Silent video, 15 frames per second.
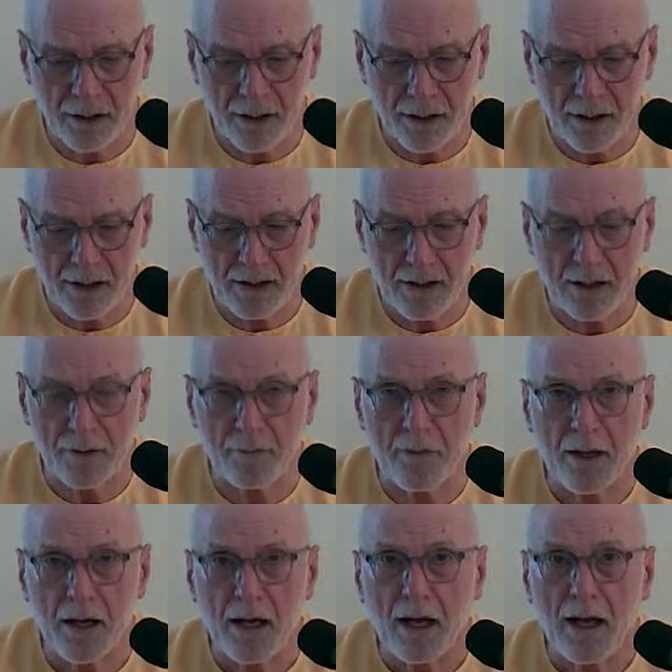India.
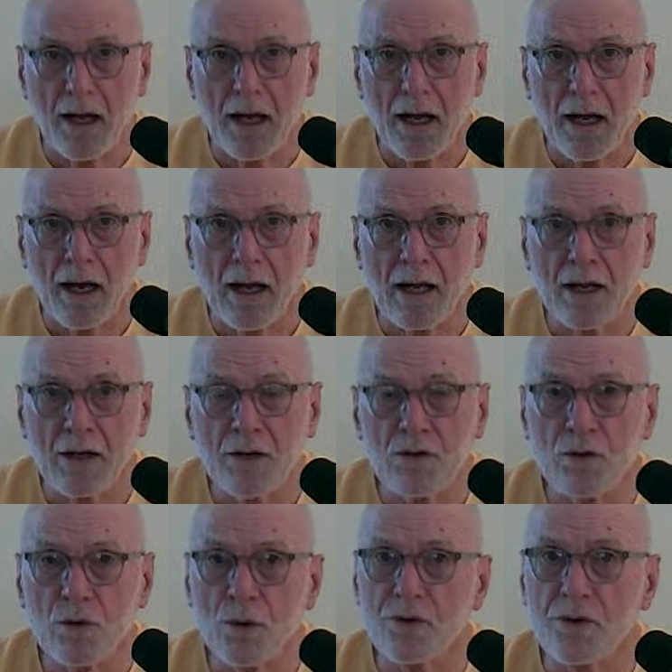And
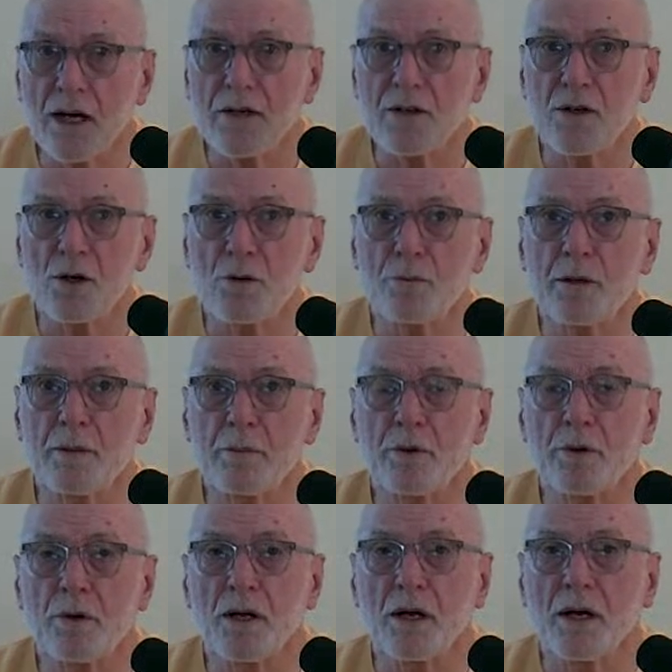so as I tell
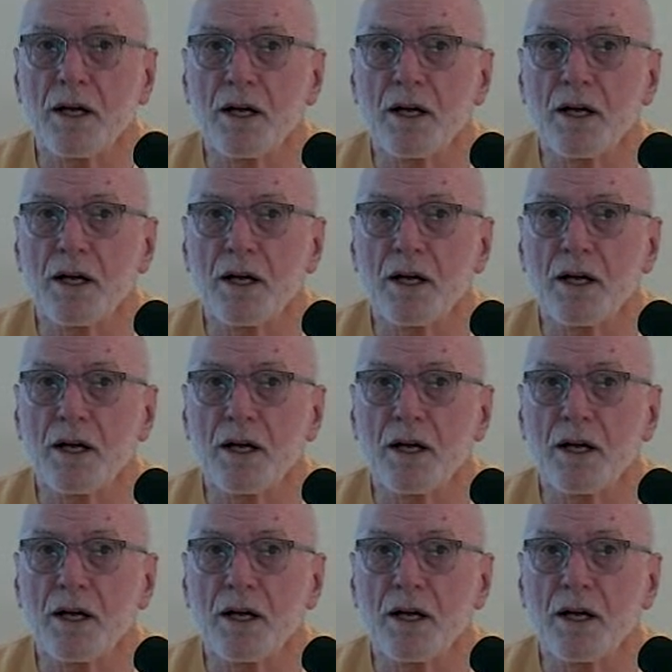people,